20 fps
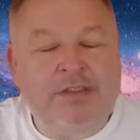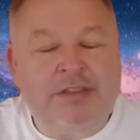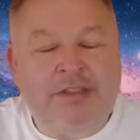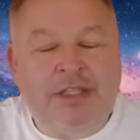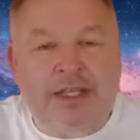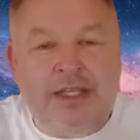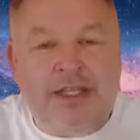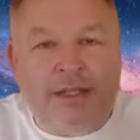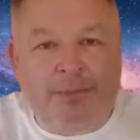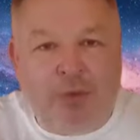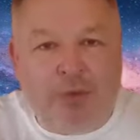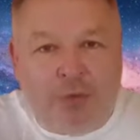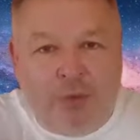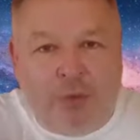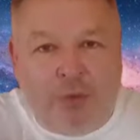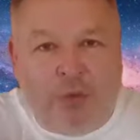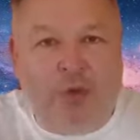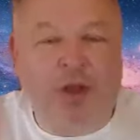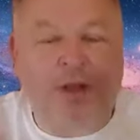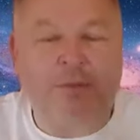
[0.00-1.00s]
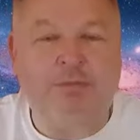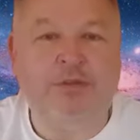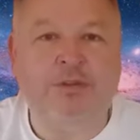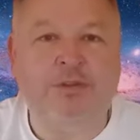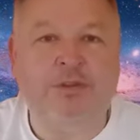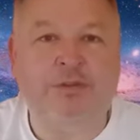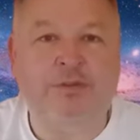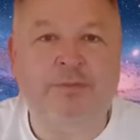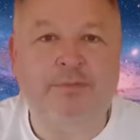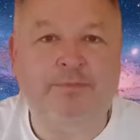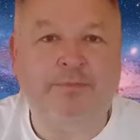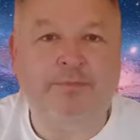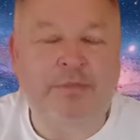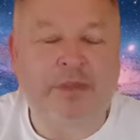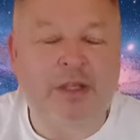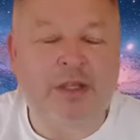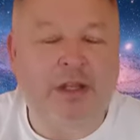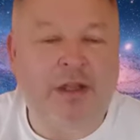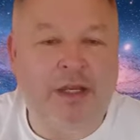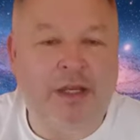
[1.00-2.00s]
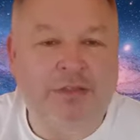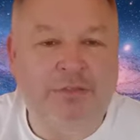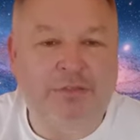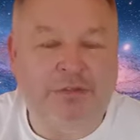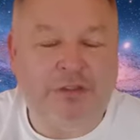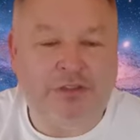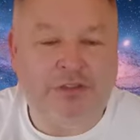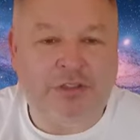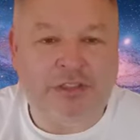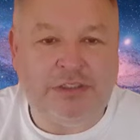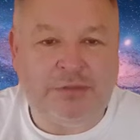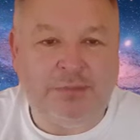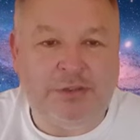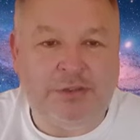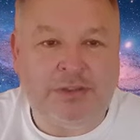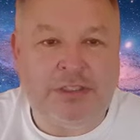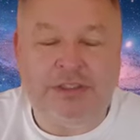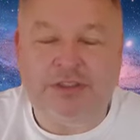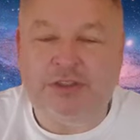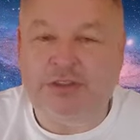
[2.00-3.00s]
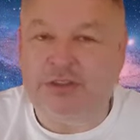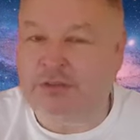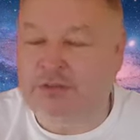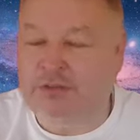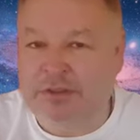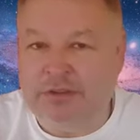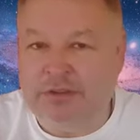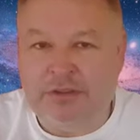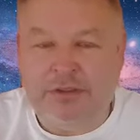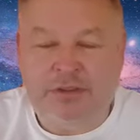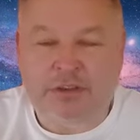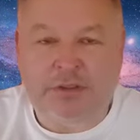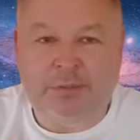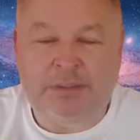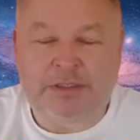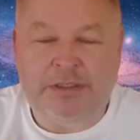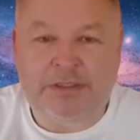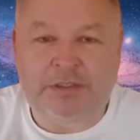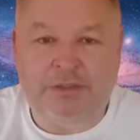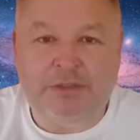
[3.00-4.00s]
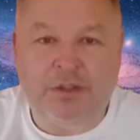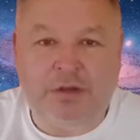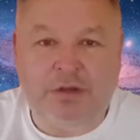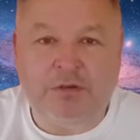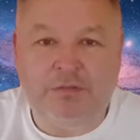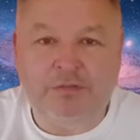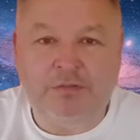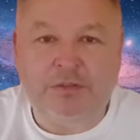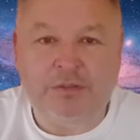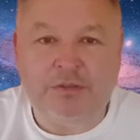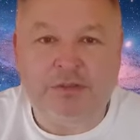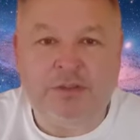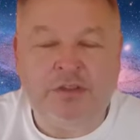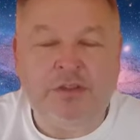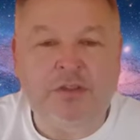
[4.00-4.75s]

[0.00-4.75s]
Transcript: take them all up to the light for transmutation to be dissolved.